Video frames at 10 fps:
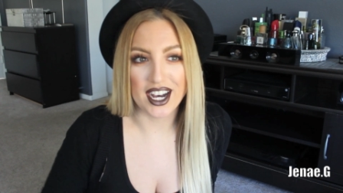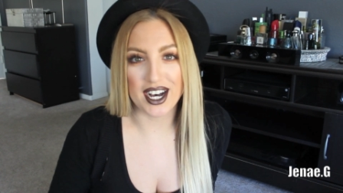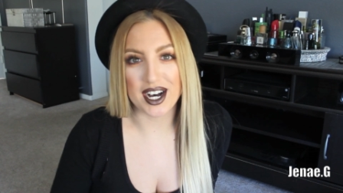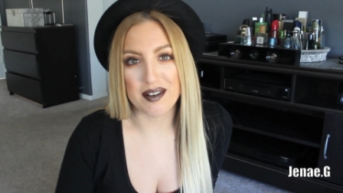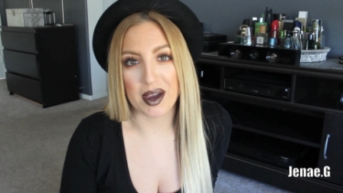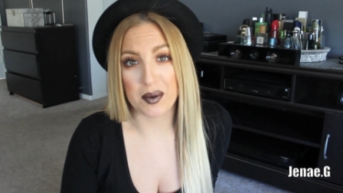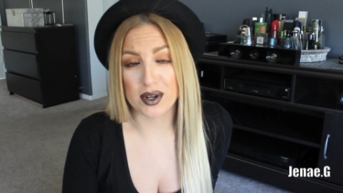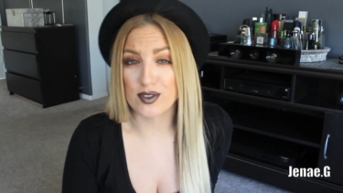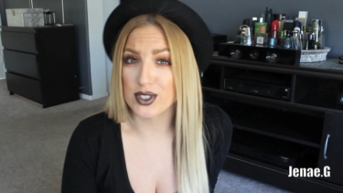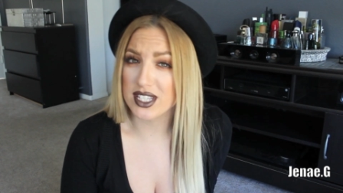Um, I
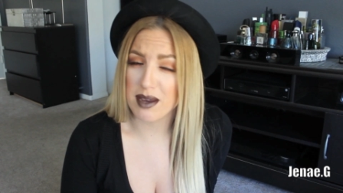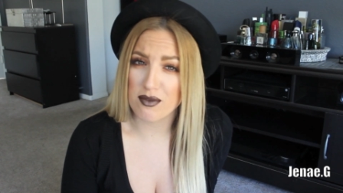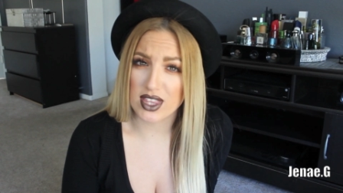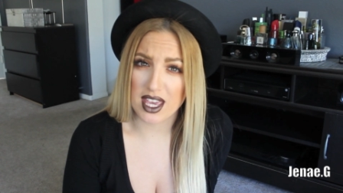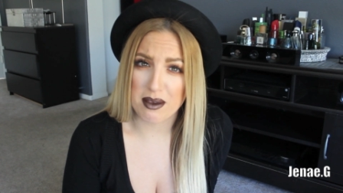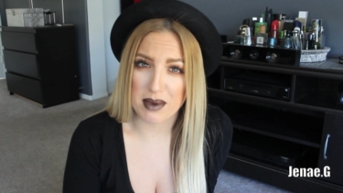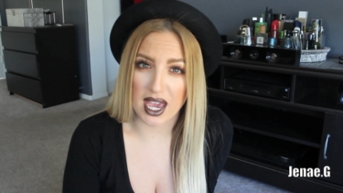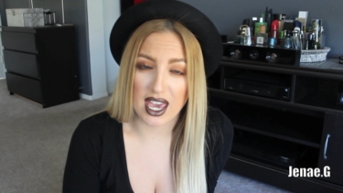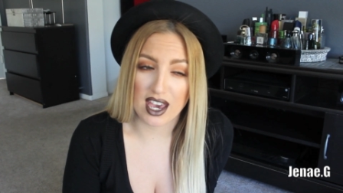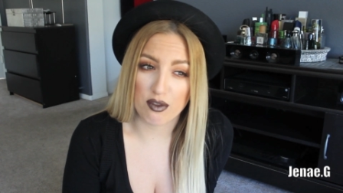work full-time for them.
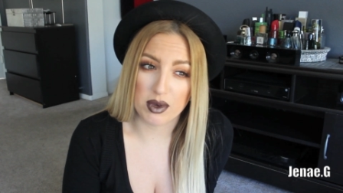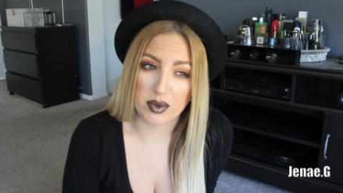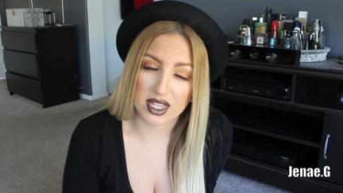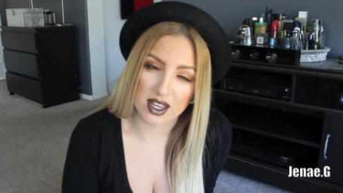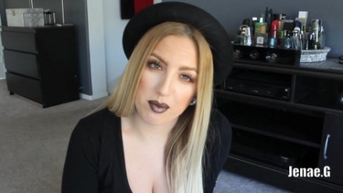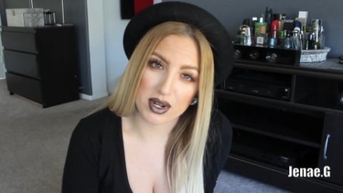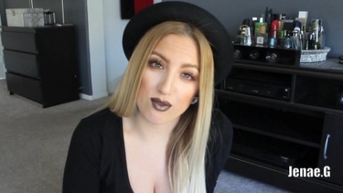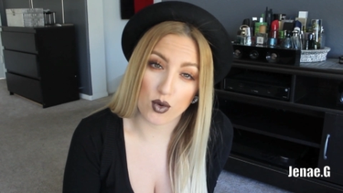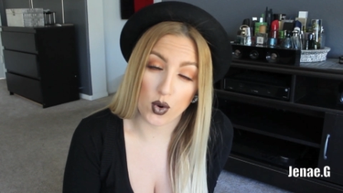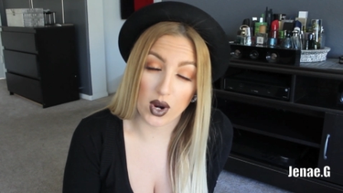I have been with the company
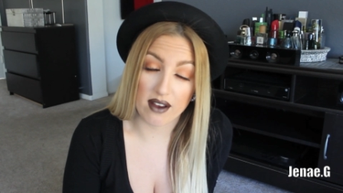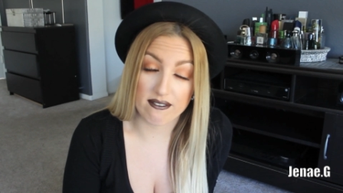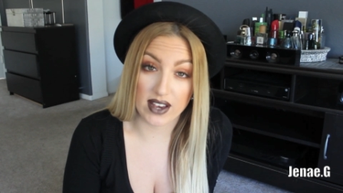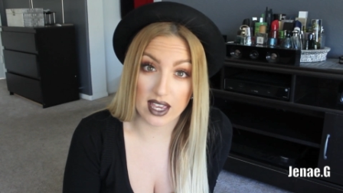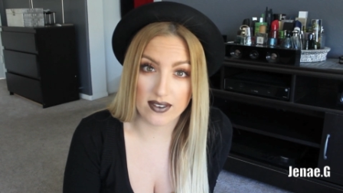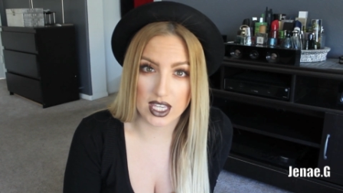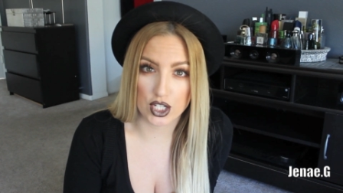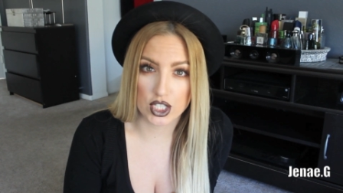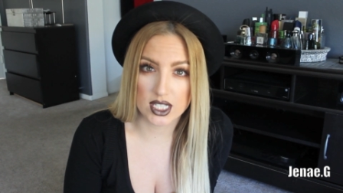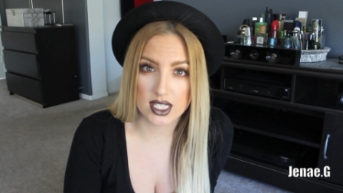for five
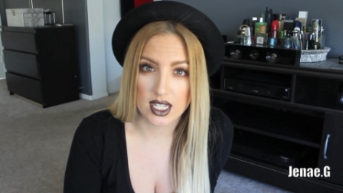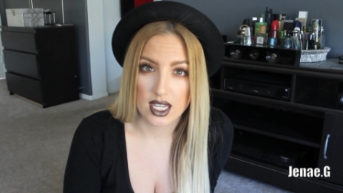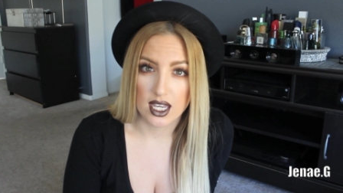years.